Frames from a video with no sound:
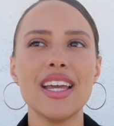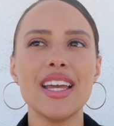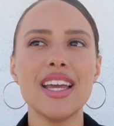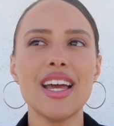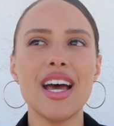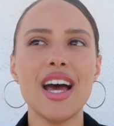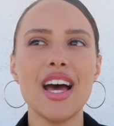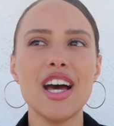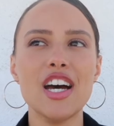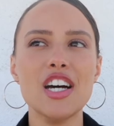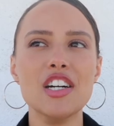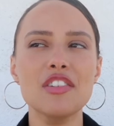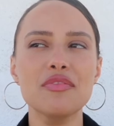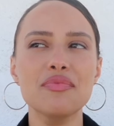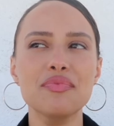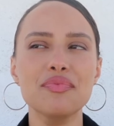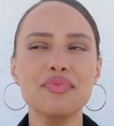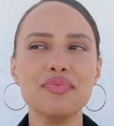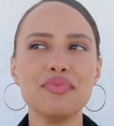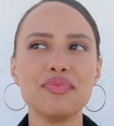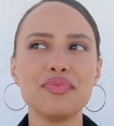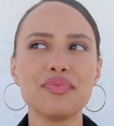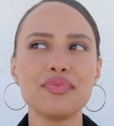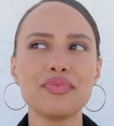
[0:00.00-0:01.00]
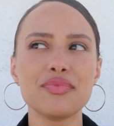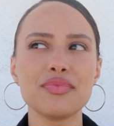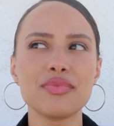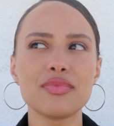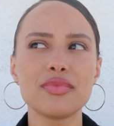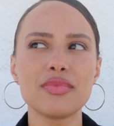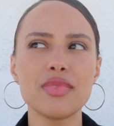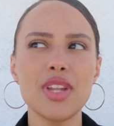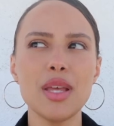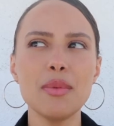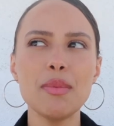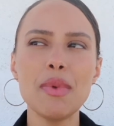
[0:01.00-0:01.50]

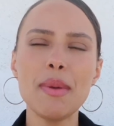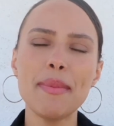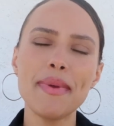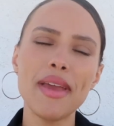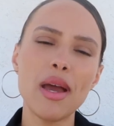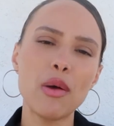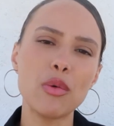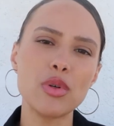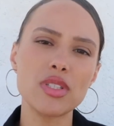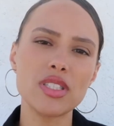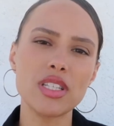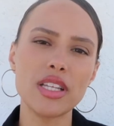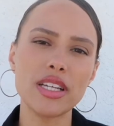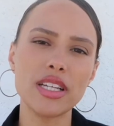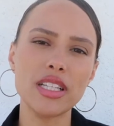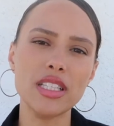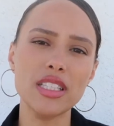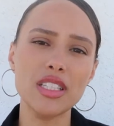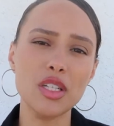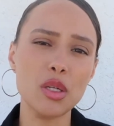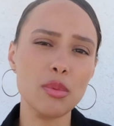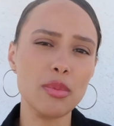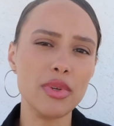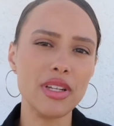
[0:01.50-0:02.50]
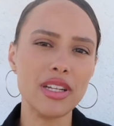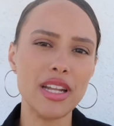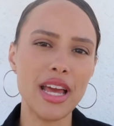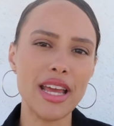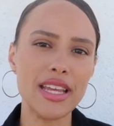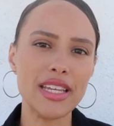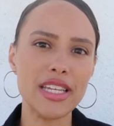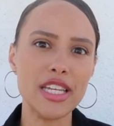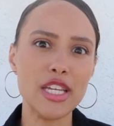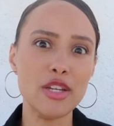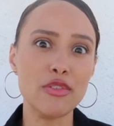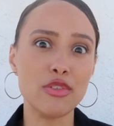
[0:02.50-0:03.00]
and maybe I was like a little bit
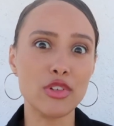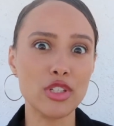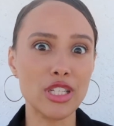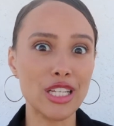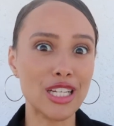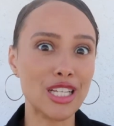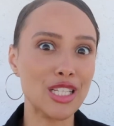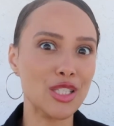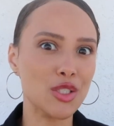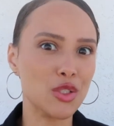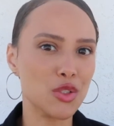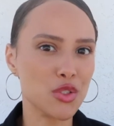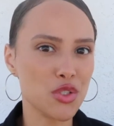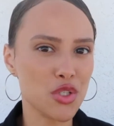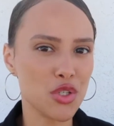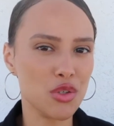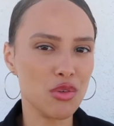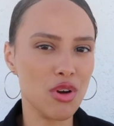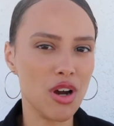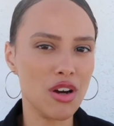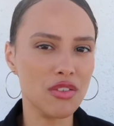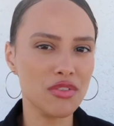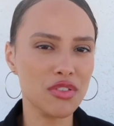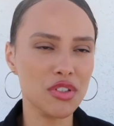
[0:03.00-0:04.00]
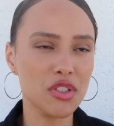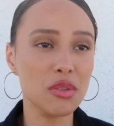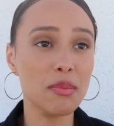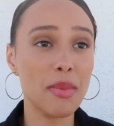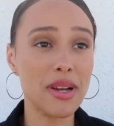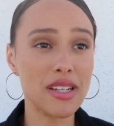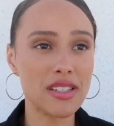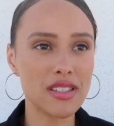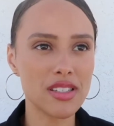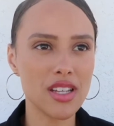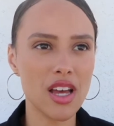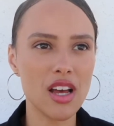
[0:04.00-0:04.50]
naive or like a little too hopeful
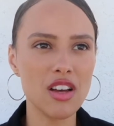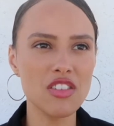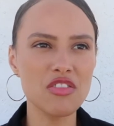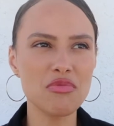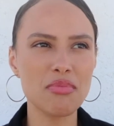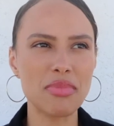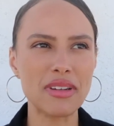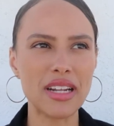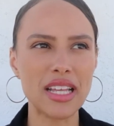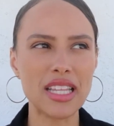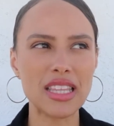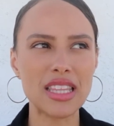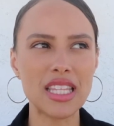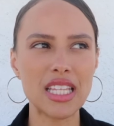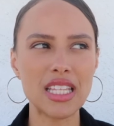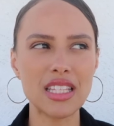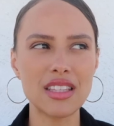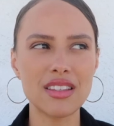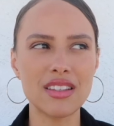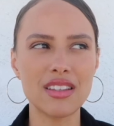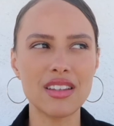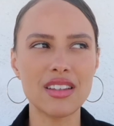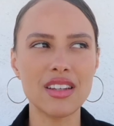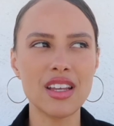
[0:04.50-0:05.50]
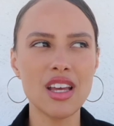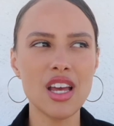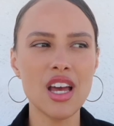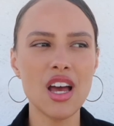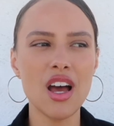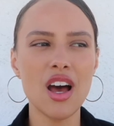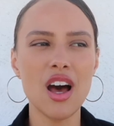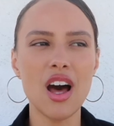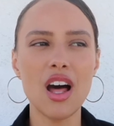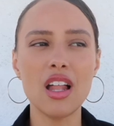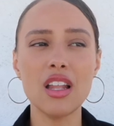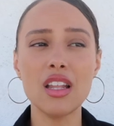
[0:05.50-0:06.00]
myself, but I think that
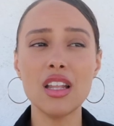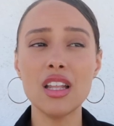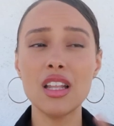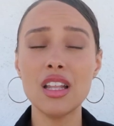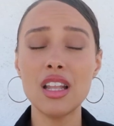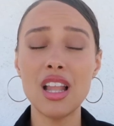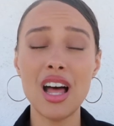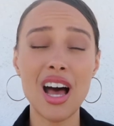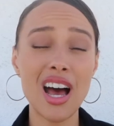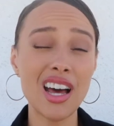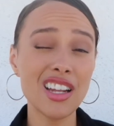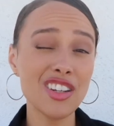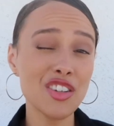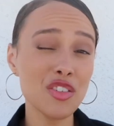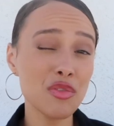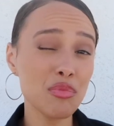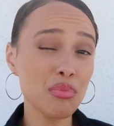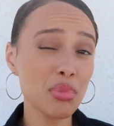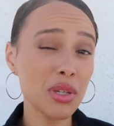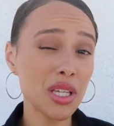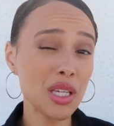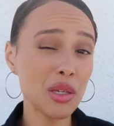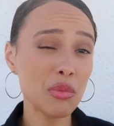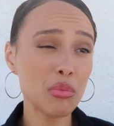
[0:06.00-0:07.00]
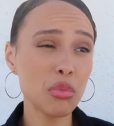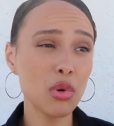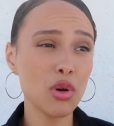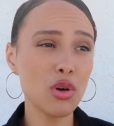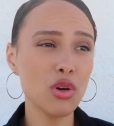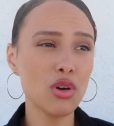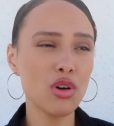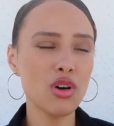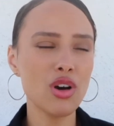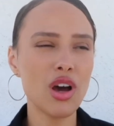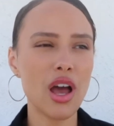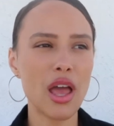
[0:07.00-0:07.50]
a lot of
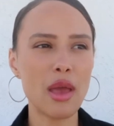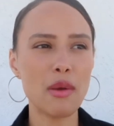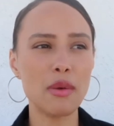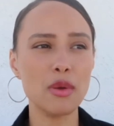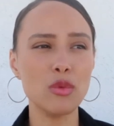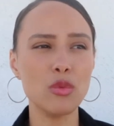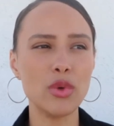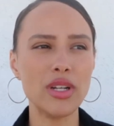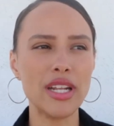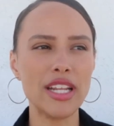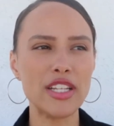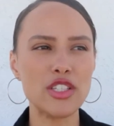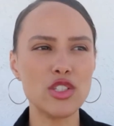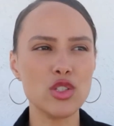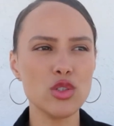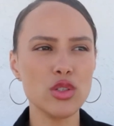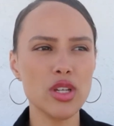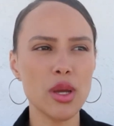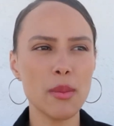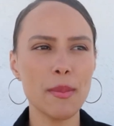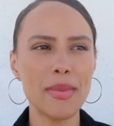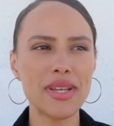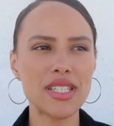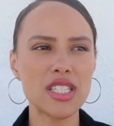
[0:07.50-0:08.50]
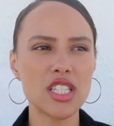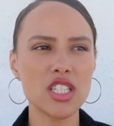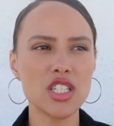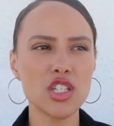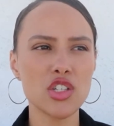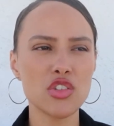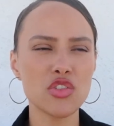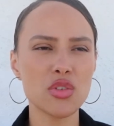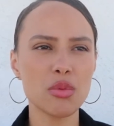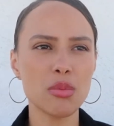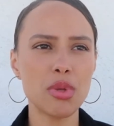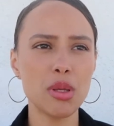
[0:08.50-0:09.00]
people, and when I do get
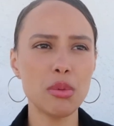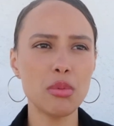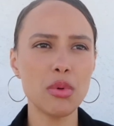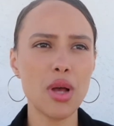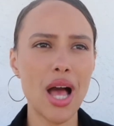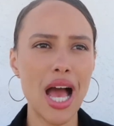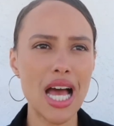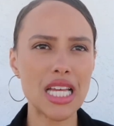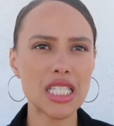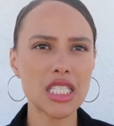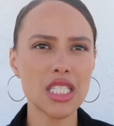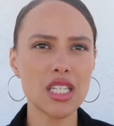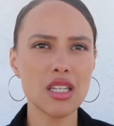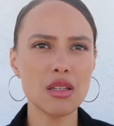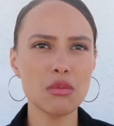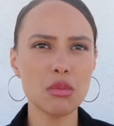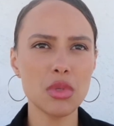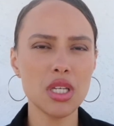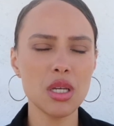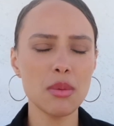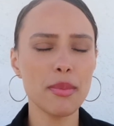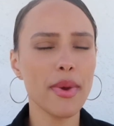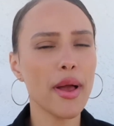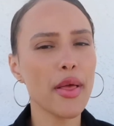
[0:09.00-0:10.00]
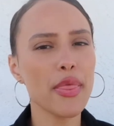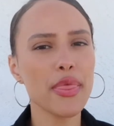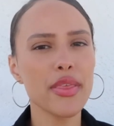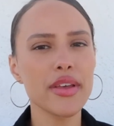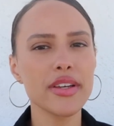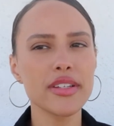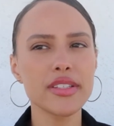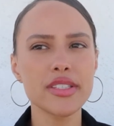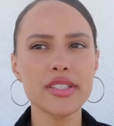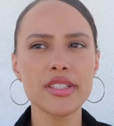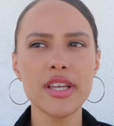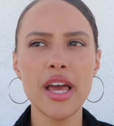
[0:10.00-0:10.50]
messages from people asking me about
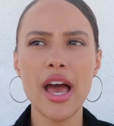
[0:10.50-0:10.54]
this,